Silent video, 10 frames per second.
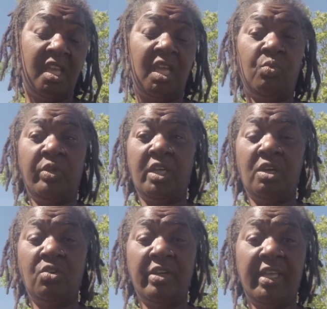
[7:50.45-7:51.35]
and we can
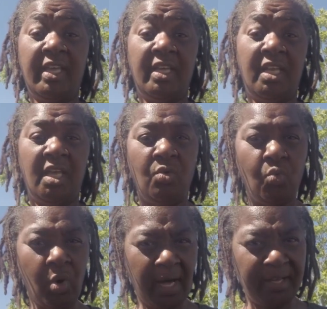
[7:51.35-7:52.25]
go ahead and
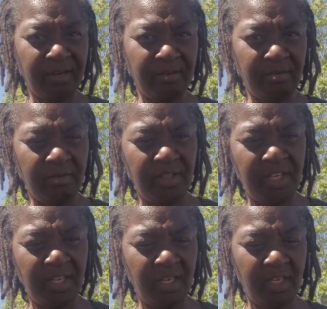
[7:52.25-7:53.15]
wire
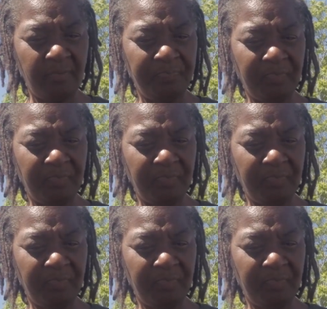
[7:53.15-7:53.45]
the